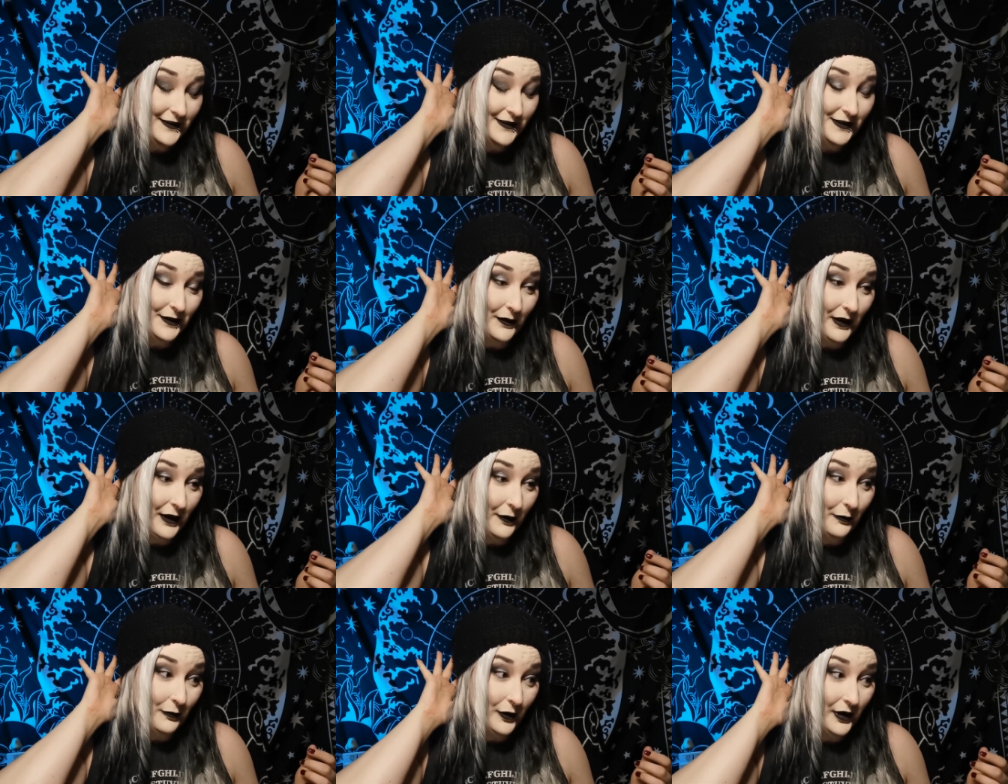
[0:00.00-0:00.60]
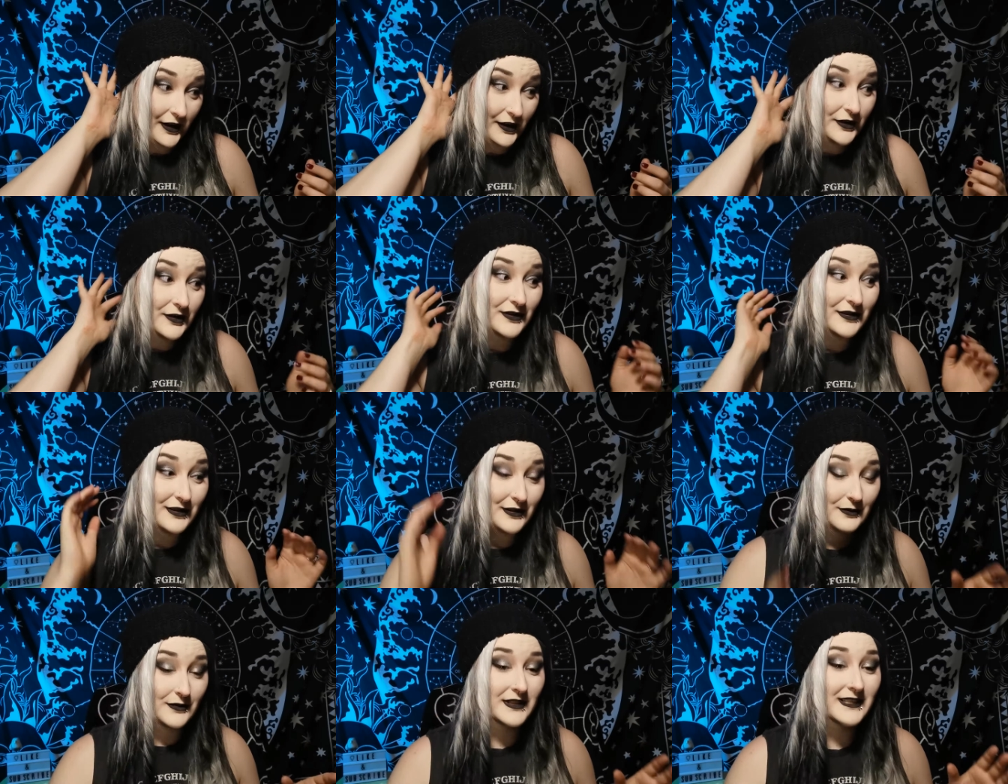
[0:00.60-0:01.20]
So I want to
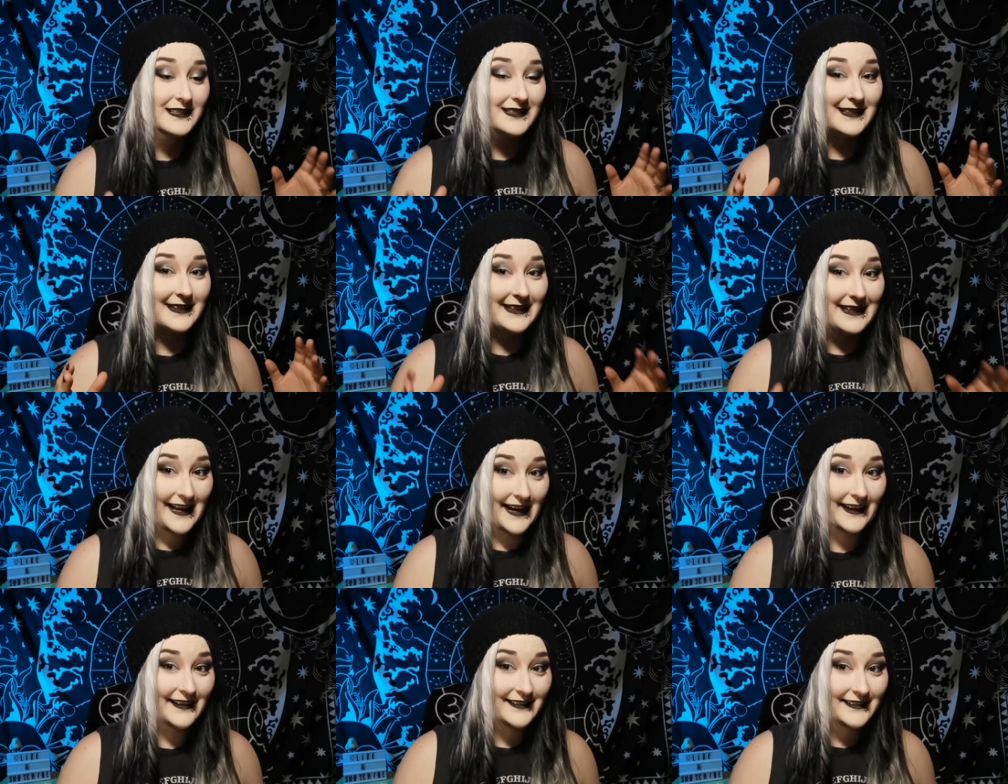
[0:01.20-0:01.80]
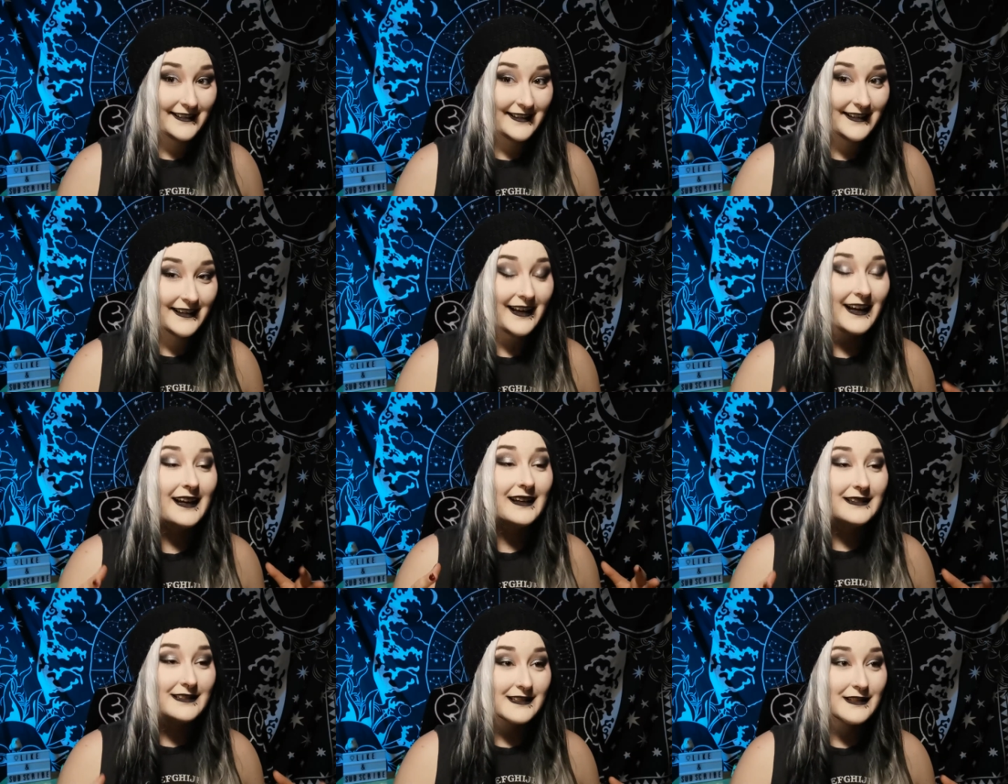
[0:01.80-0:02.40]
do this again
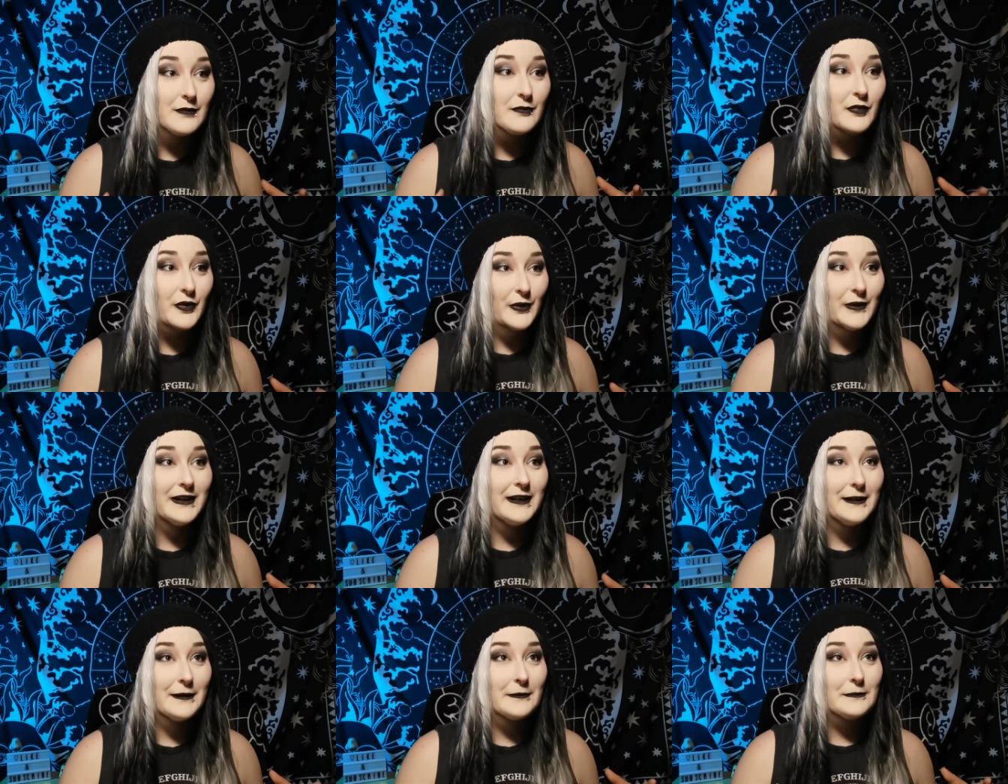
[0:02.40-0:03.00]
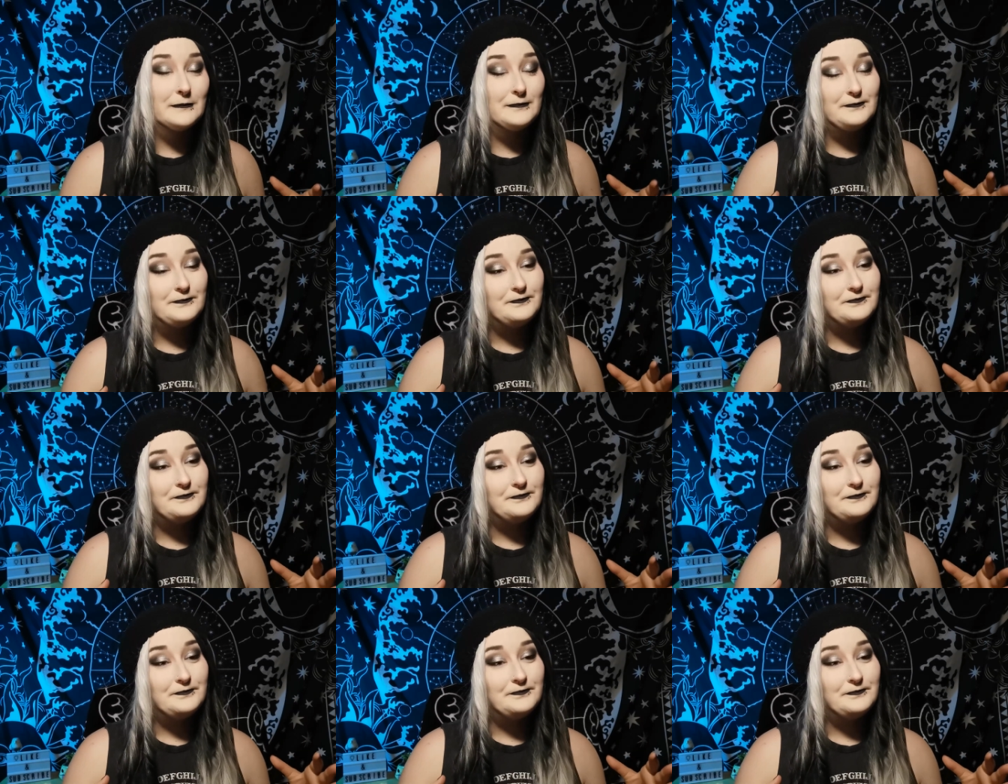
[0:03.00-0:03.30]
at some point